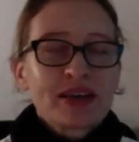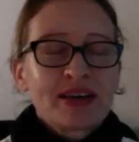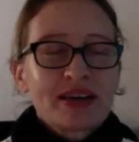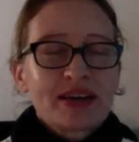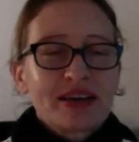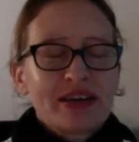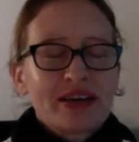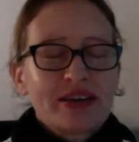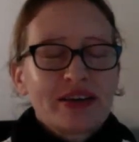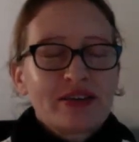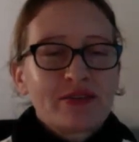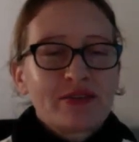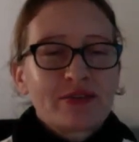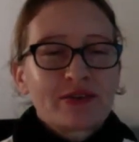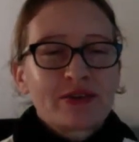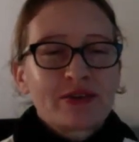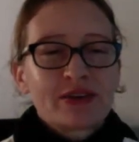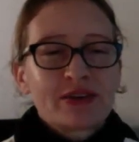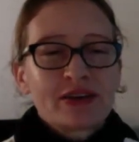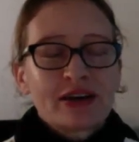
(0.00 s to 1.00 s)
in
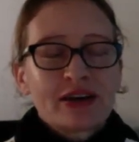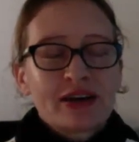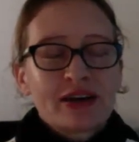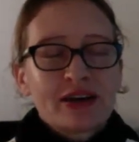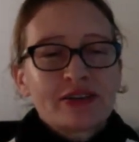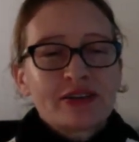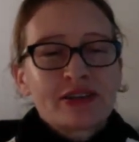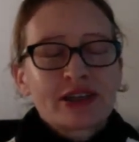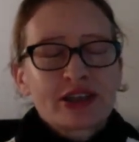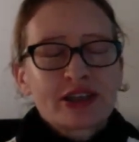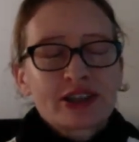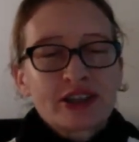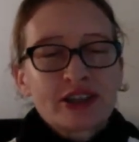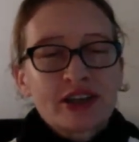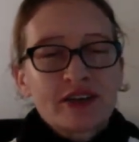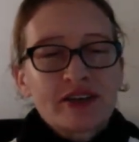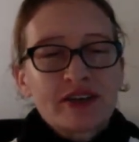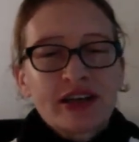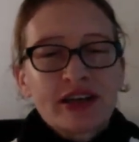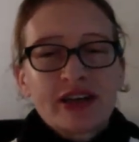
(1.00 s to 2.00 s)
your dictionary.